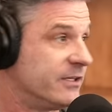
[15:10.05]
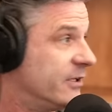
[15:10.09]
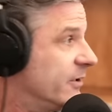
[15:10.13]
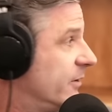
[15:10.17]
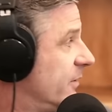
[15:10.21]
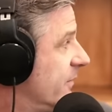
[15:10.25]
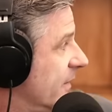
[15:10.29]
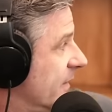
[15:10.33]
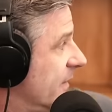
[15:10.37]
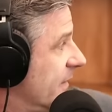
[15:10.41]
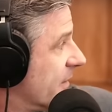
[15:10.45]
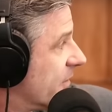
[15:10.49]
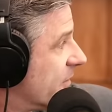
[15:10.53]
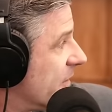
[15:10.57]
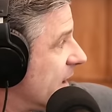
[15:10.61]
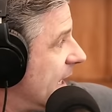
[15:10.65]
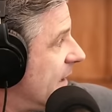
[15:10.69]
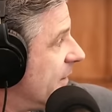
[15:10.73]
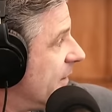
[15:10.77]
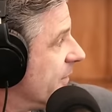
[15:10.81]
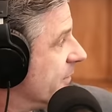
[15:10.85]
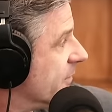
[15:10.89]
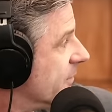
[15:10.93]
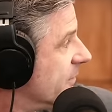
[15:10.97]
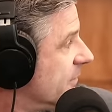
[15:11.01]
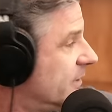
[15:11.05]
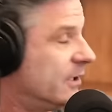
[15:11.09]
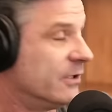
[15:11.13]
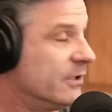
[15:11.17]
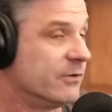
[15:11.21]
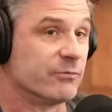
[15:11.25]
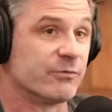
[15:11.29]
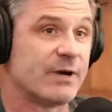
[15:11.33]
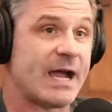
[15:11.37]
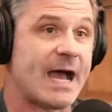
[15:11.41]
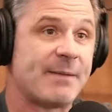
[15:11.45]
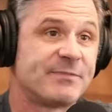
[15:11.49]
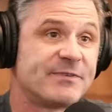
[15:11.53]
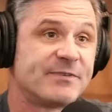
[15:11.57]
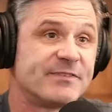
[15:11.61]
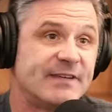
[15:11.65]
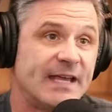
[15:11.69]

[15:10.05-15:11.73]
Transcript: You know, you see the crown, you know, wraps